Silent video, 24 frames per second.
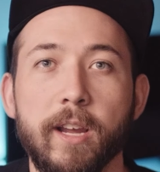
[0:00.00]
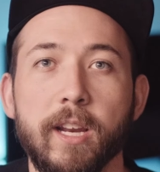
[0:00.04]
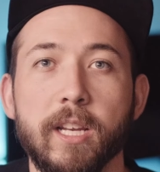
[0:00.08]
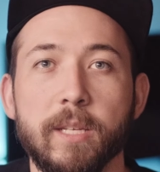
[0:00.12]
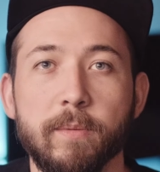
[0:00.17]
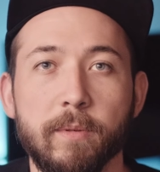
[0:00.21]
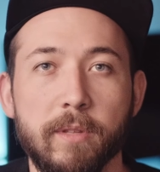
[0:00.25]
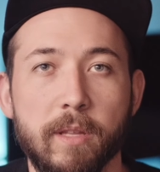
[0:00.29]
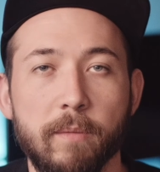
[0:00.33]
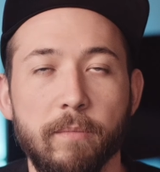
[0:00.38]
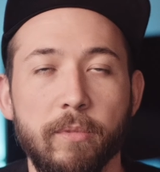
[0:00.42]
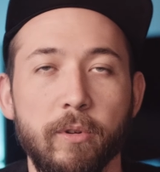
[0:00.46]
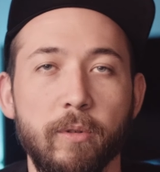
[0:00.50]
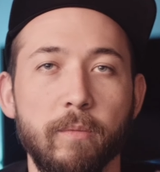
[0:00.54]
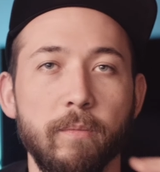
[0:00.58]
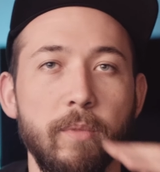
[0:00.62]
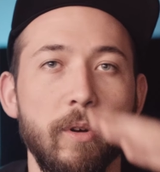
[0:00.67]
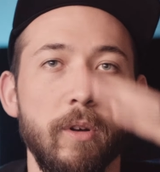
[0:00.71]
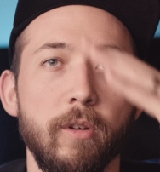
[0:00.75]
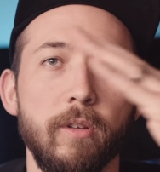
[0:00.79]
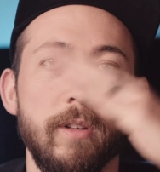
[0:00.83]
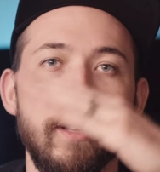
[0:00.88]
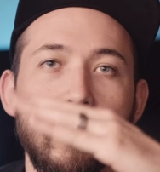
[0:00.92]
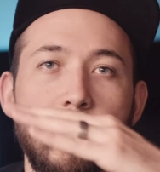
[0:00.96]
I can just put the boom
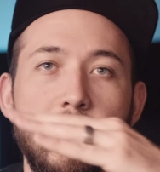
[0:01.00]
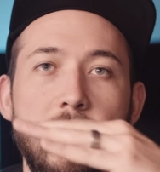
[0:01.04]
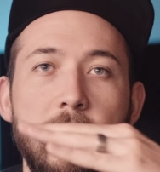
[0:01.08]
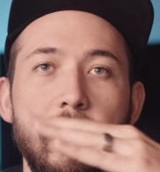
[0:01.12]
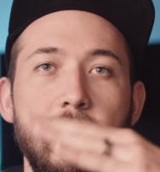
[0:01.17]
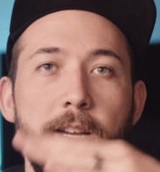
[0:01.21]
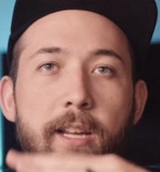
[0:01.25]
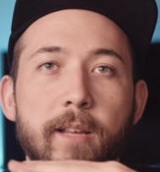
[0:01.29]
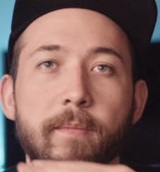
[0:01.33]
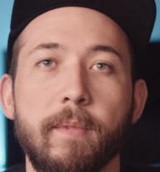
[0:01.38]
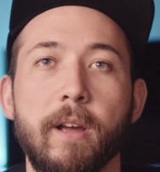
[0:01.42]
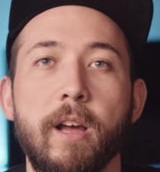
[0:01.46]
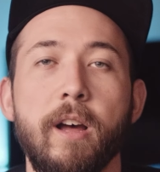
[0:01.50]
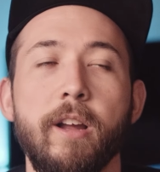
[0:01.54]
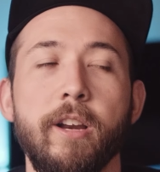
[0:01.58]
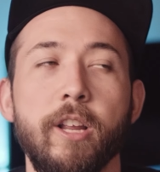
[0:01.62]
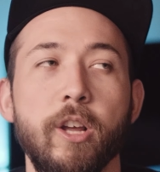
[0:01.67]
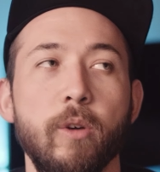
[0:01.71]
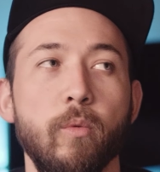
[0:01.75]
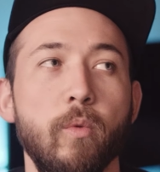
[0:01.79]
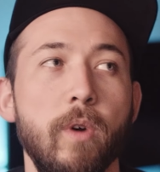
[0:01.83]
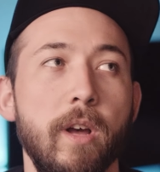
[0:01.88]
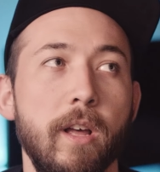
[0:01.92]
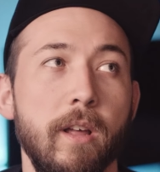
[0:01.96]
pole in there and get my
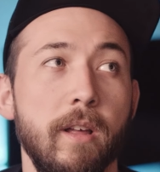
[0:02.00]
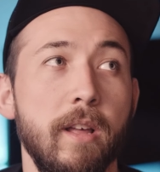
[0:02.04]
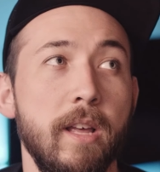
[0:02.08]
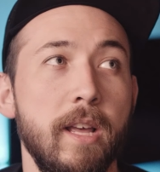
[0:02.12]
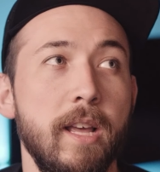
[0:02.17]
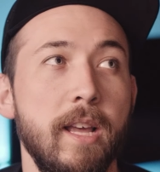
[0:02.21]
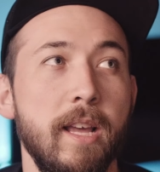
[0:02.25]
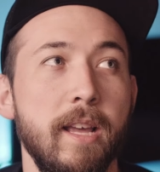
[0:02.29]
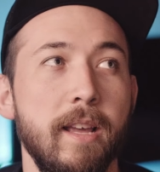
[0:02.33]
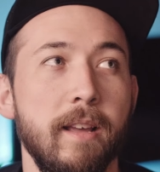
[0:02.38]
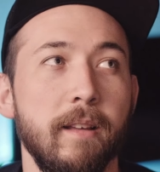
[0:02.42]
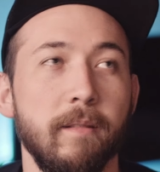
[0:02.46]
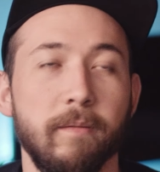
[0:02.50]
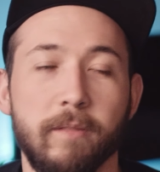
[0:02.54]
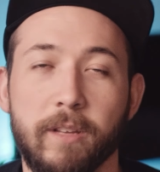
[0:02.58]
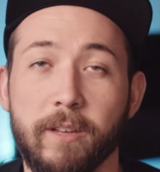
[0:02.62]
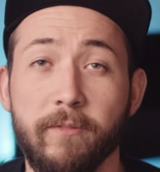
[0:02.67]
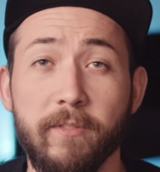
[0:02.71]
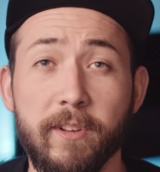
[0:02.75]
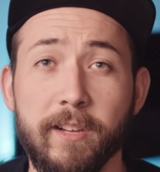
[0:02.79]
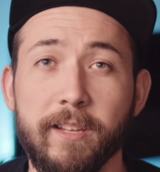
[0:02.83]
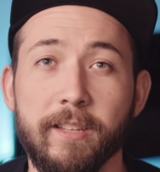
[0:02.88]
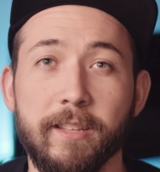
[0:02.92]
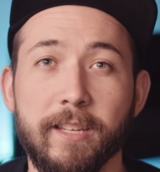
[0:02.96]
audio. Well,
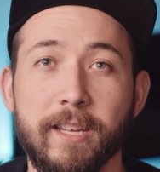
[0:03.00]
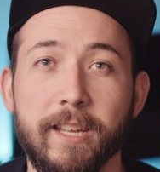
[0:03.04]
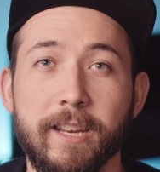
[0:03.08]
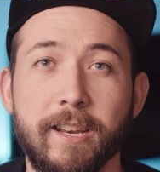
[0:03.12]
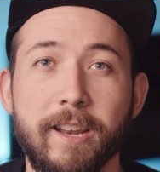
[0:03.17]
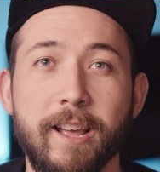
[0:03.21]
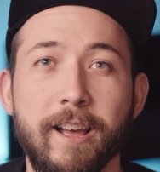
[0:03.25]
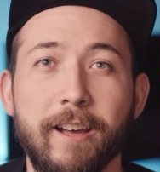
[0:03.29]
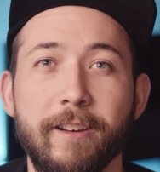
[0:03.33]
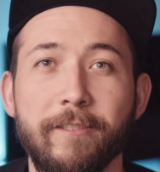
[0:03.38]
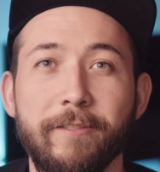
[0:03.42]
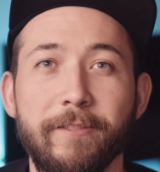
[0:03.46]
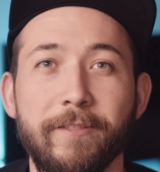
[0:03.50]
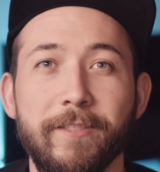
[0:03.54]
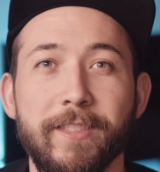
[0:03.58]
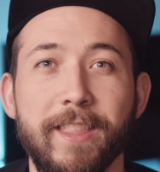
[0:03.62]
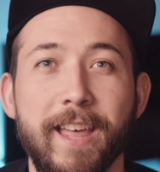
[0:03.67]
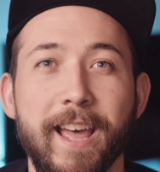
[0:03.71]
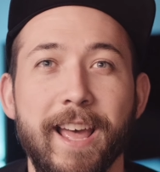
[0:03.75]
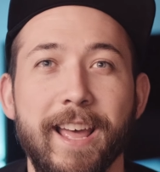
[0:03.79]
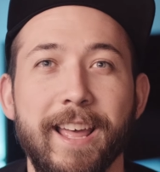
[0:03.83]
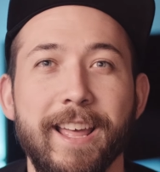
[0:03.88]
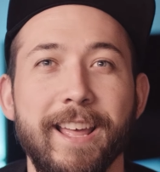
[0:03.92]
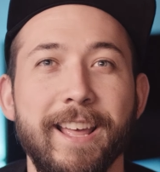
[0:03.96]
conveniently enough,
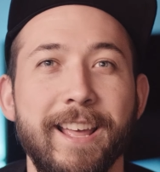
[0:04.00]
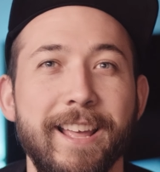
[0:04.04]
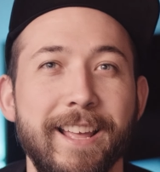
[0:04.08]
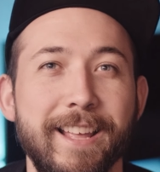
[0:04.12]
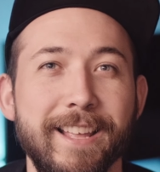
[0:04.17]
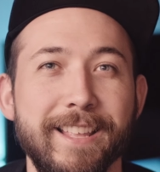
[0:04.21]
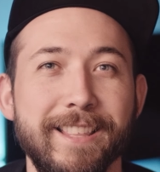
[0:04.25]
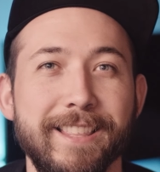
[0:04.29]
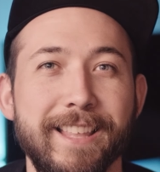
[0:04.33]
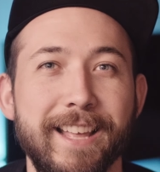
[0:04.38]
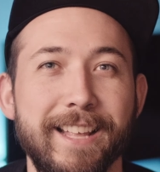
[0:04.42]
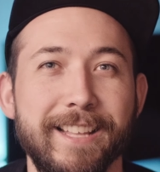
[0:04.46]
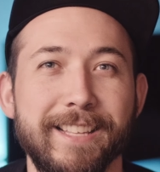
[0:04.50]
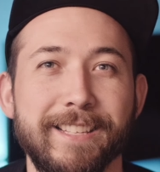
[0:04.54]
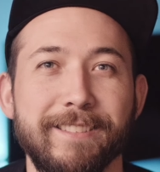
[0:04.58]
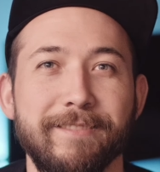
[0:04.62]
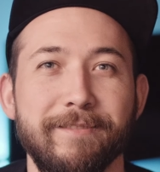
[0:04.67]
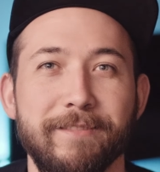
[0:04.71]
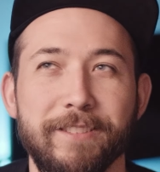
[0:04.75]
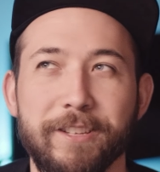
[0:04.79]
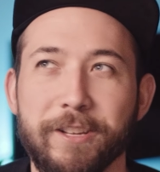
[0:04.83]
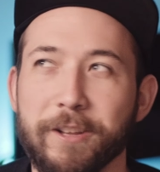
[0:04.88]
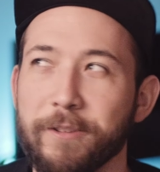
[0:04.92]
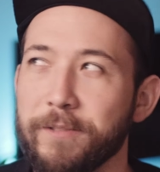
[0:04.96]
that that
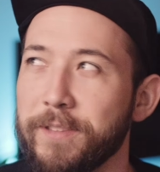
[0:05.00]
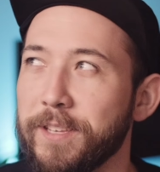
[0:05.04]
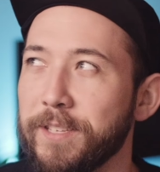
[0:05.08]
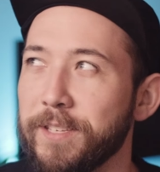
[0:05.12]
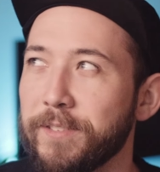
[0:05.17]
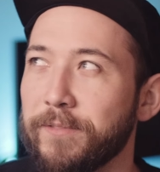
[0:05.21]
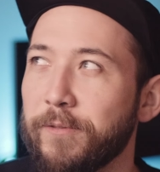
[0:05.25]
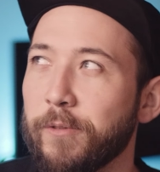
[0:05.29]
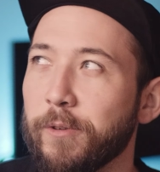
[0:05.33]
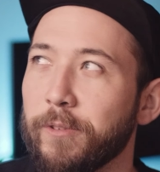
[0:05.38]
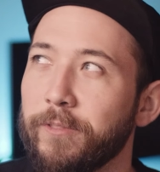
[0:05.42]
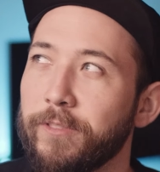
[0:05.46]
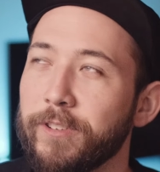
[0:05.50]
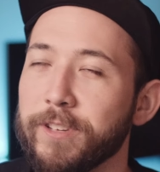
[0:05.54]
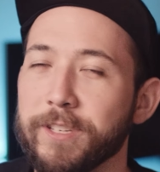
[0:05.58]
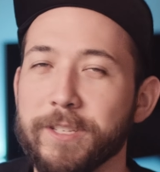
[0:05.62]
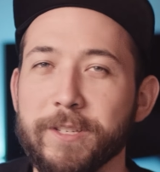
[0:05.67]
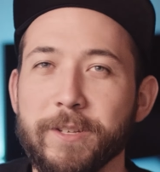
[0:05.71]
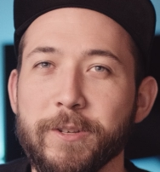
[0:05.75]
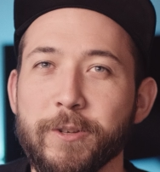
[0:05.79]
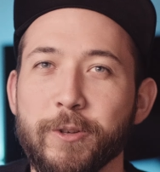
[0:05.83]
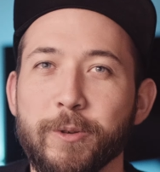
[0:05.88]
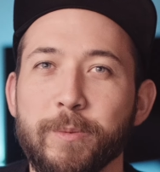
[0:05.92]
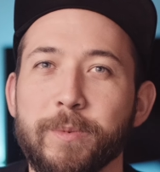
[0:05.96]
you know, these four foot
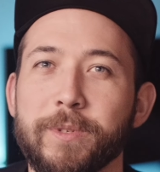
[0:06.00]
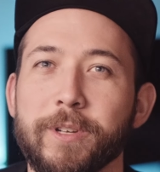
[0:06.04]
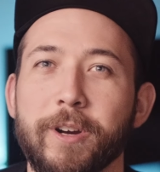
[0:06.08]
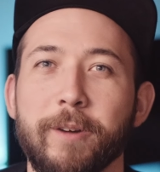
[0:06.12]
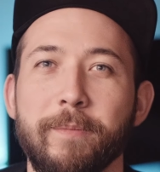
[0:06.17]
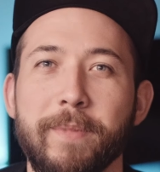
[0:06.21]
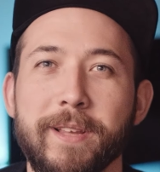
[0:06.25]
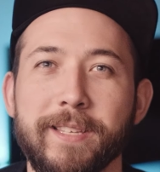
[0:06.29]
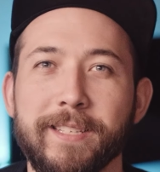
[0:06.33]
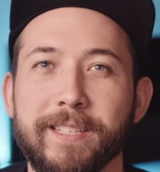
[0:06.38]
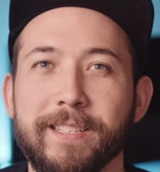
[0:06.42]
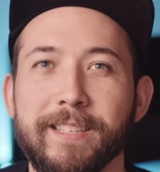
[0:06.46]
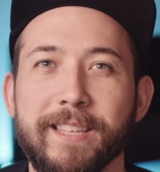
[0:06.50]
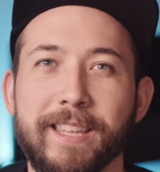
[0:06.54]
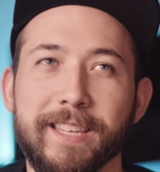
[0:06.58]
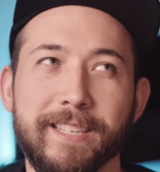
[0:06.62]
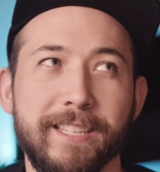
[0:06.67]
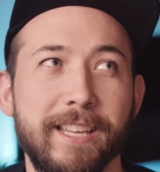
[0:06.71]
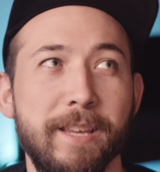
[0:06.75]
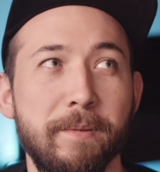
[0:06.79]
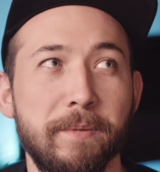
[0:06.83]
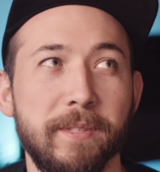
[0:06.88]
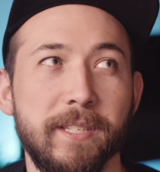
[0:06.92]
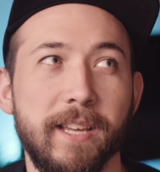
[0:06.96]
tubes are basically the
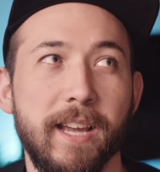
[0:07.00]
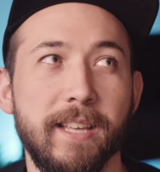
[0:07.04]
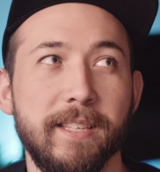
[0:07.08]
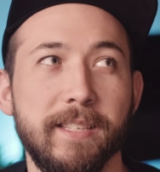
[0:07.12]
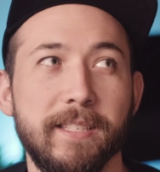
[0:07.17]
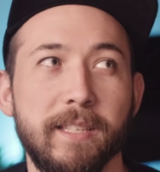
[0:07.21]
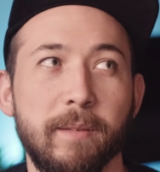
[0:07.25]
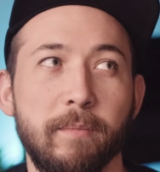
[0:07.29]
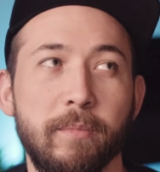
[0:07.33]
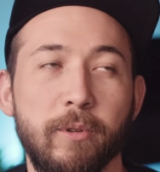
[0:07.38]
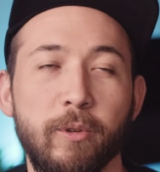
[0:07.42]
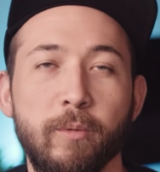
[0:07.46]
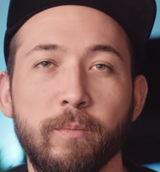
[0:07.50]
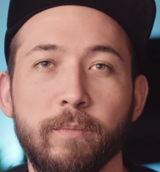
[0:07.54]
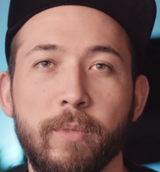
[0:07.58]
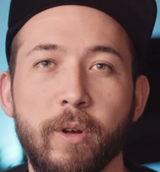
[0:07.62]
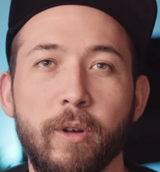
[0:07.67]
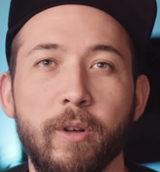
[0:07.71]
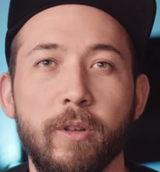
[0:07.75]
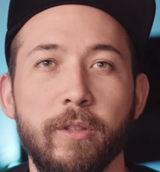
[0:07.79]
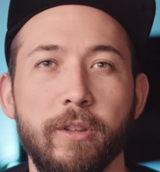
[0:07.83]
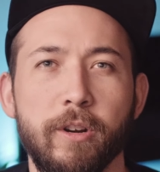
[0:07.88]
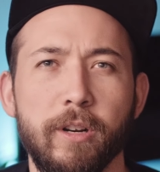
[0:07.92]
same size as a boom pole.